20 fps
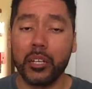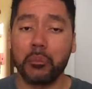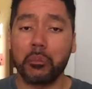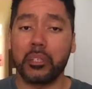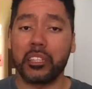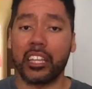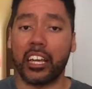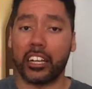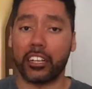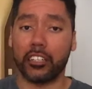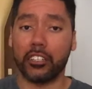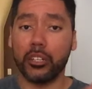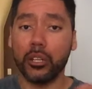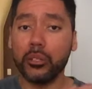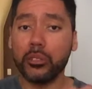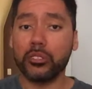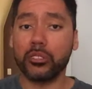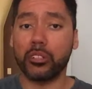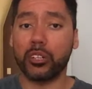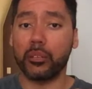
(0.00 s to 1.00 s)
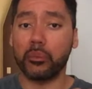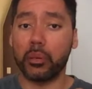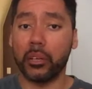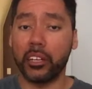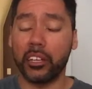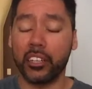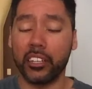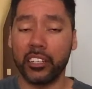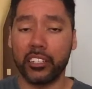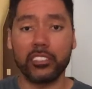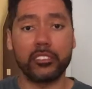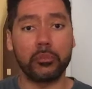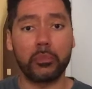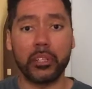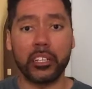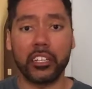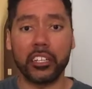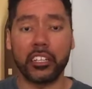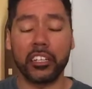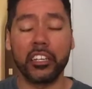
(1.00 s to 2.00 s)
but that close grip has
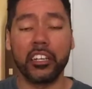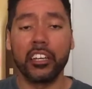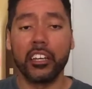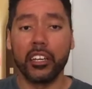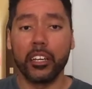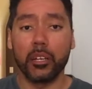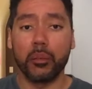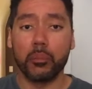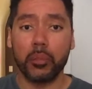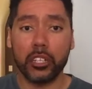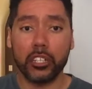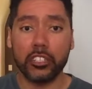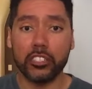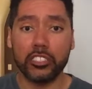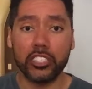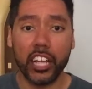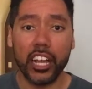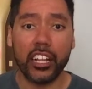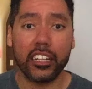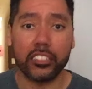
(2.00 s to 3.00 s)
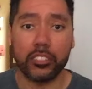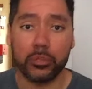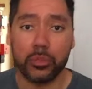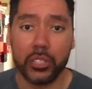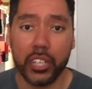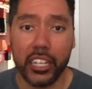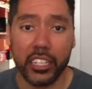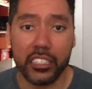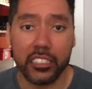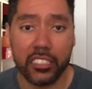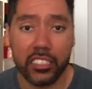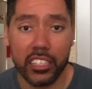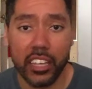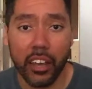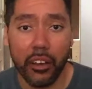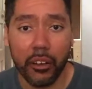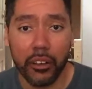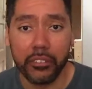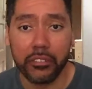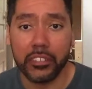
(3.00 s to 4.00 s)
been a good challenge. We'll kind of see
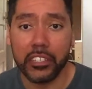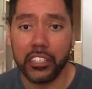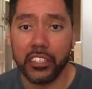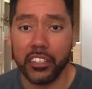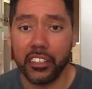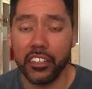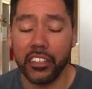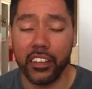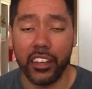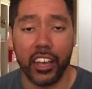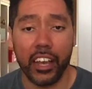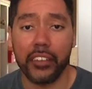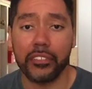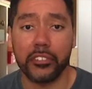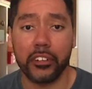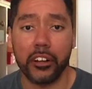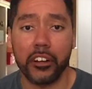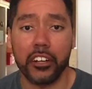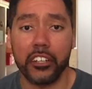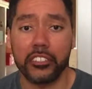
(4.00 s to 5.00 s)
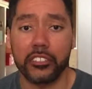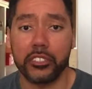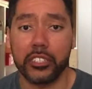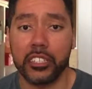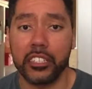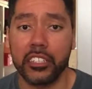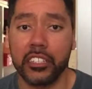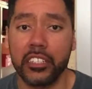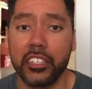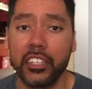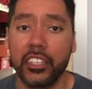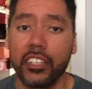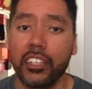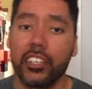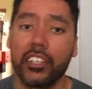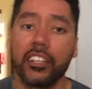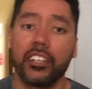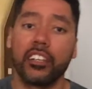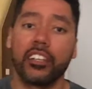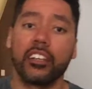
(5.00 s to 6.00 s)
how I feel after all 100.
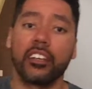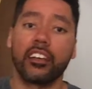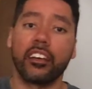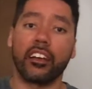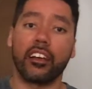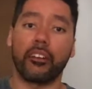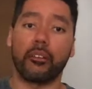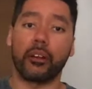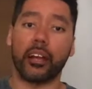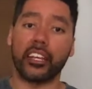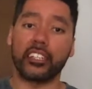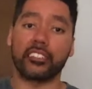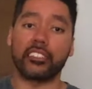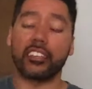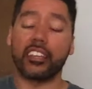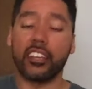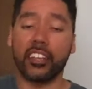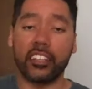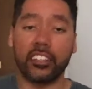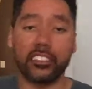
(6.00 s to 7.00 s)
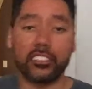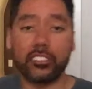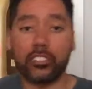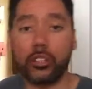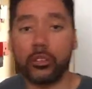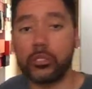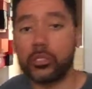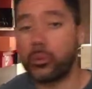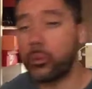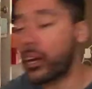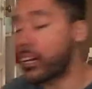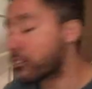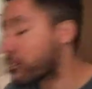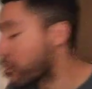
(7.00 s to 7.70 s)
All right, let's go with the wide